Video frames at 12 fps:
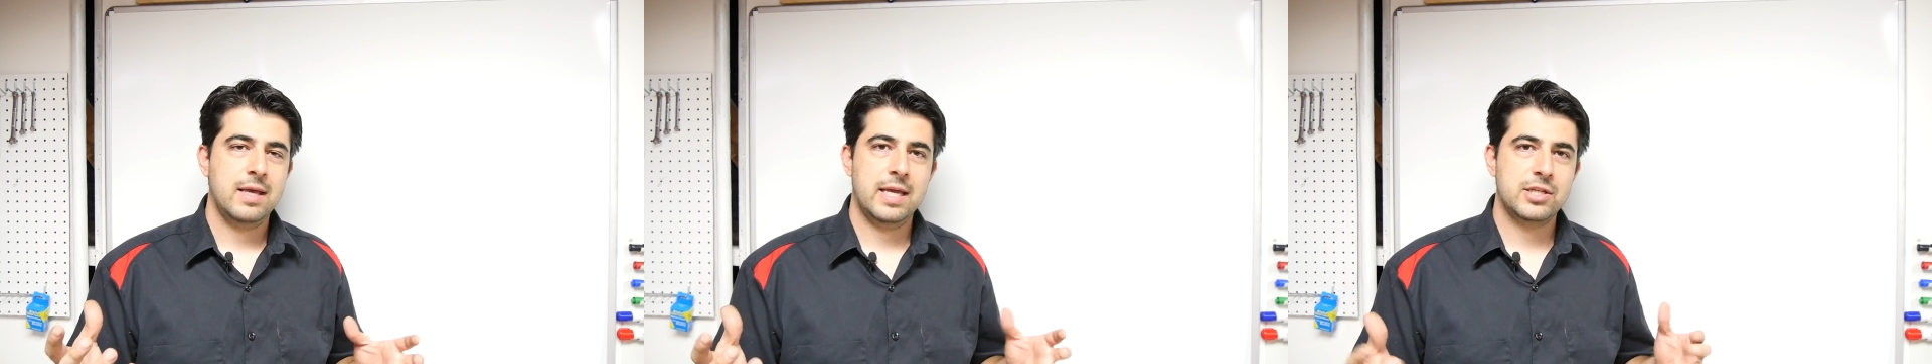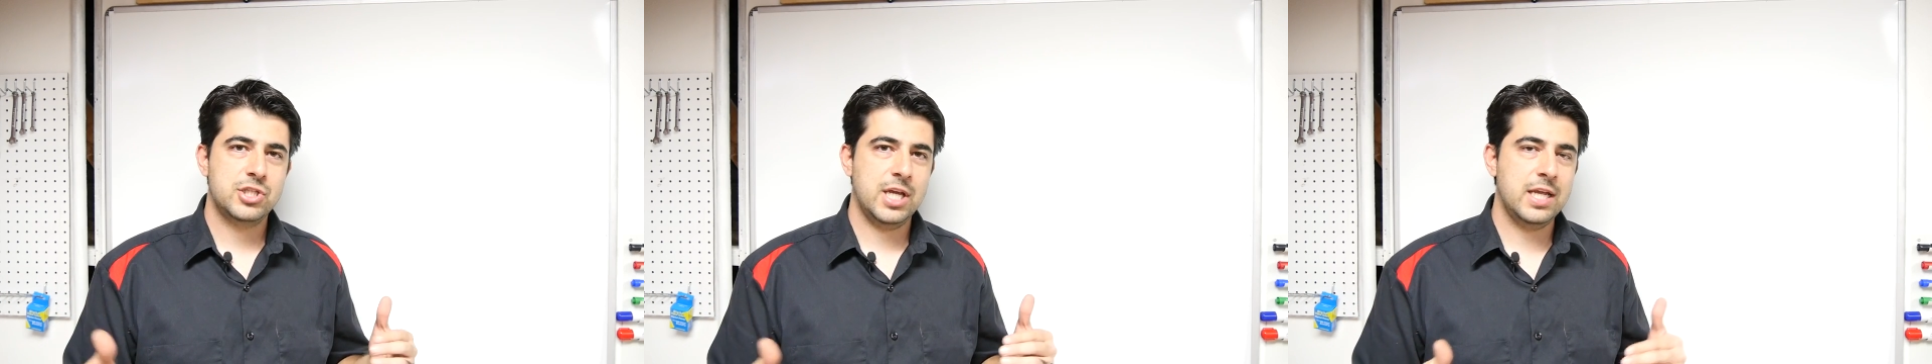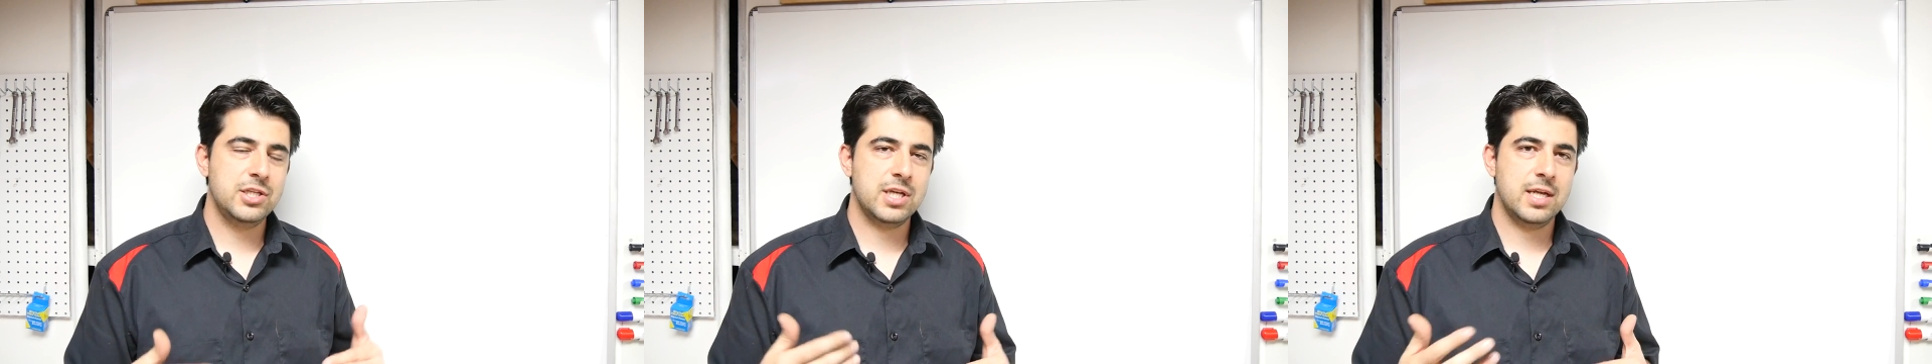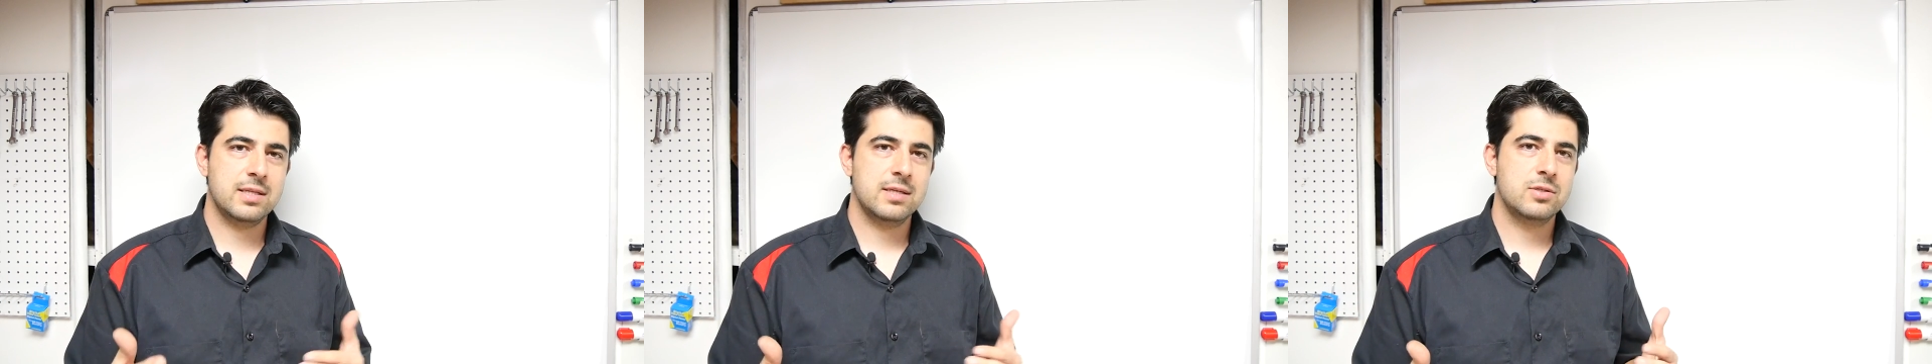and change
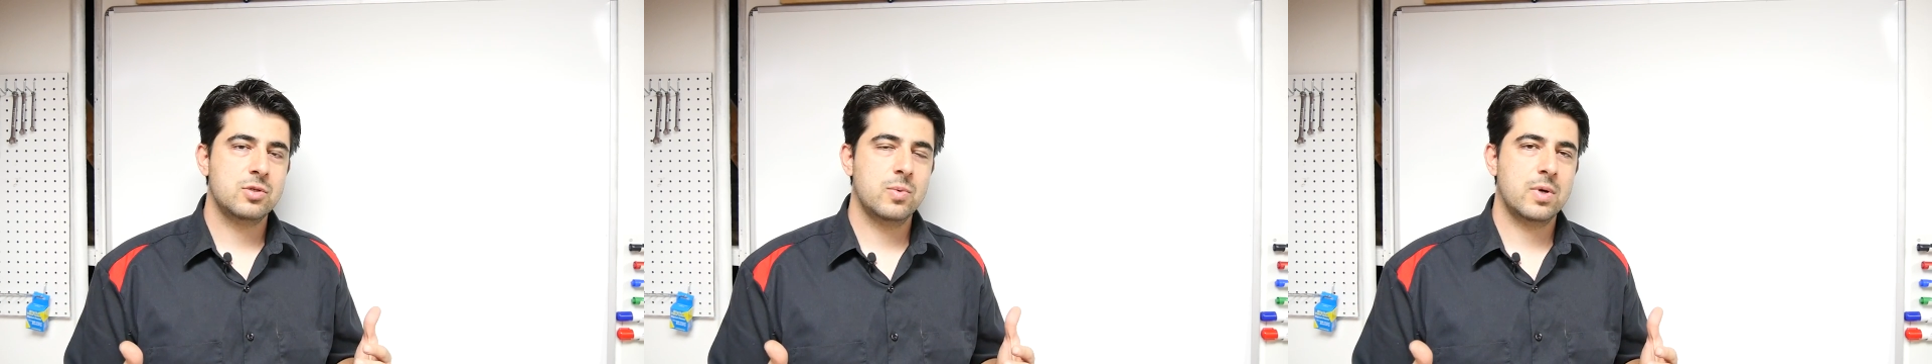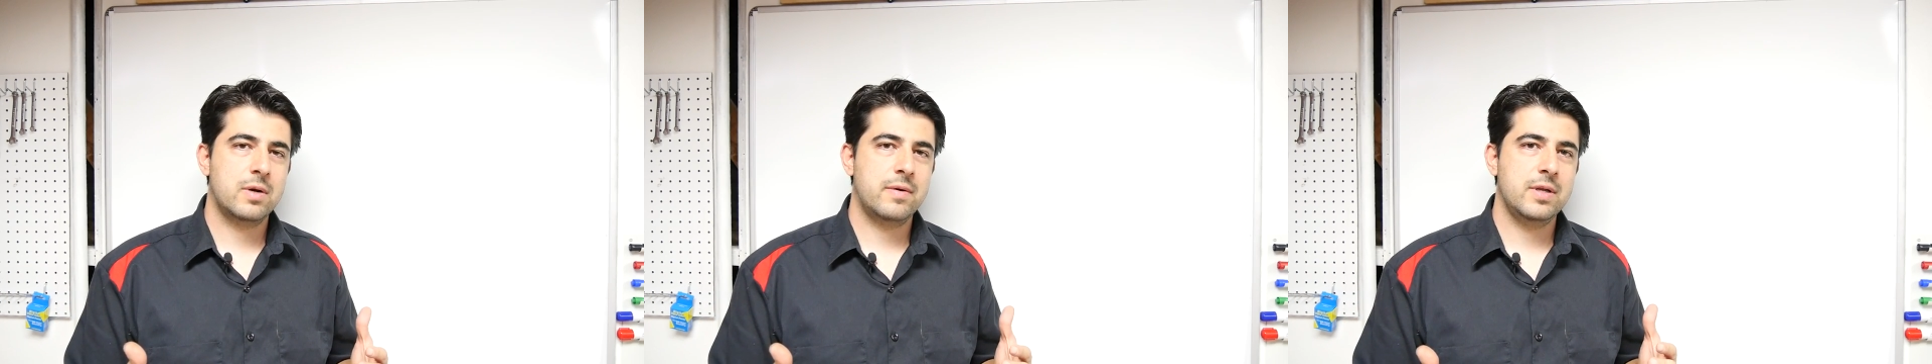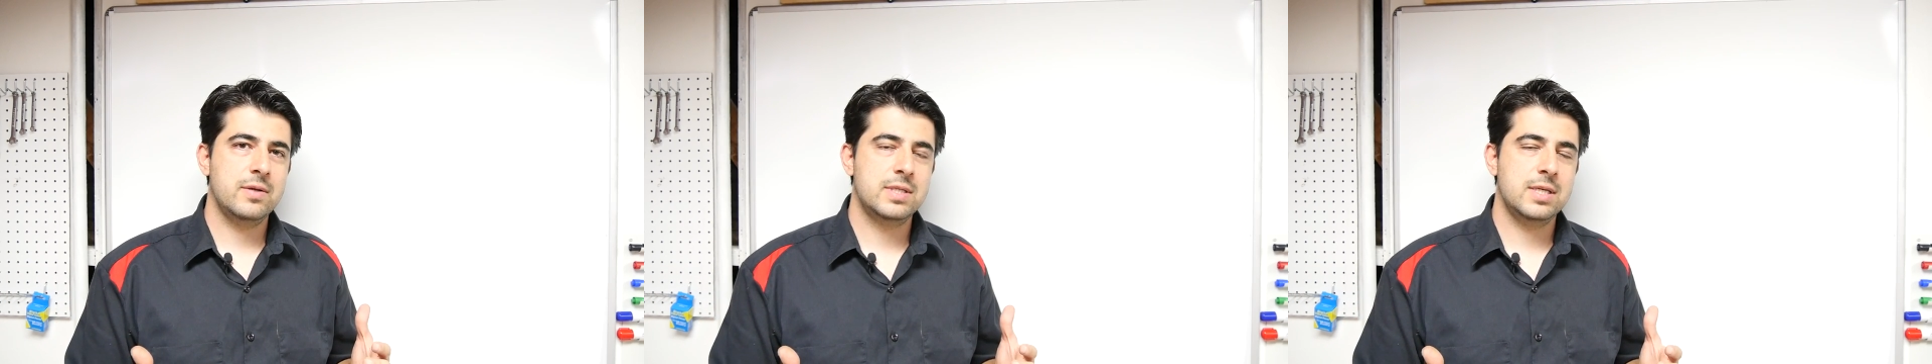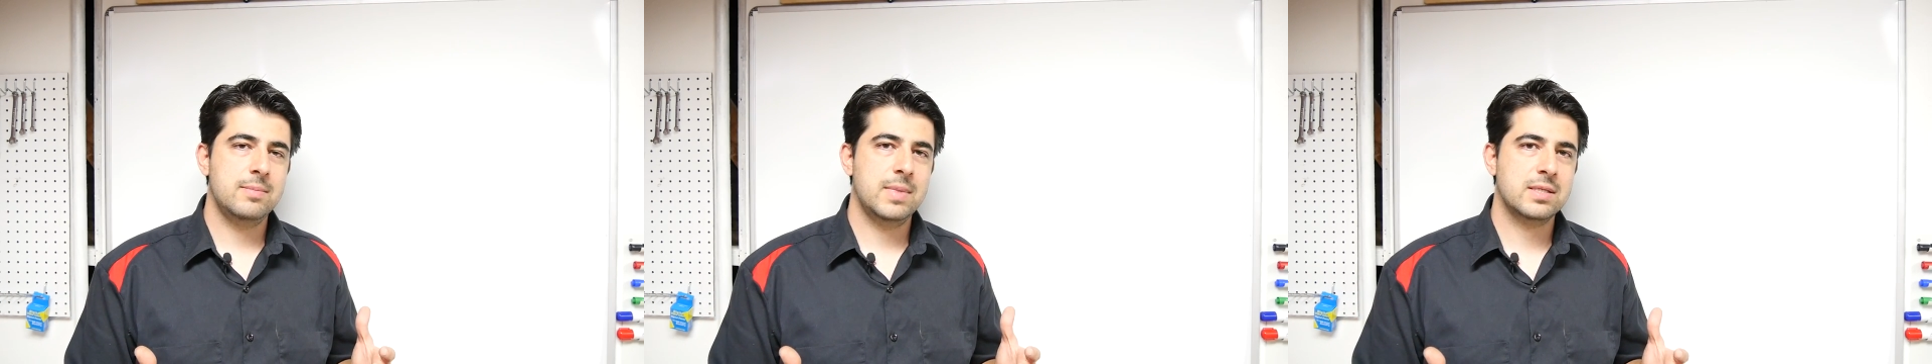it to whatever you deem